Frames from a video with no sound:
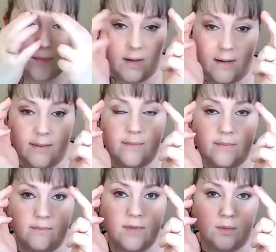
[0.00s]

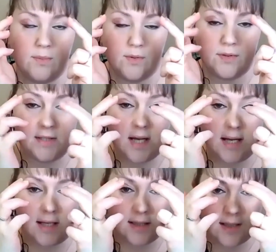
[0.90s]
you know, both
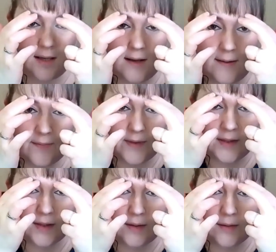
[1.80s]
sides,
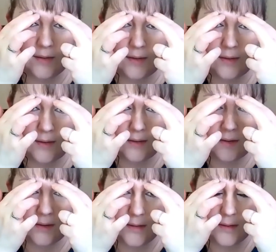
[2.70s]
so
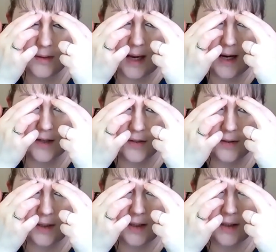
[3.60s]

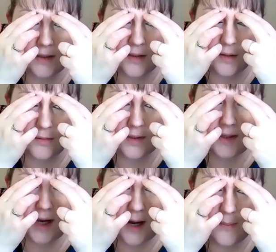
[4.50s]
actually don't
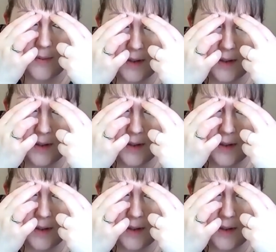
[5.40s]
tap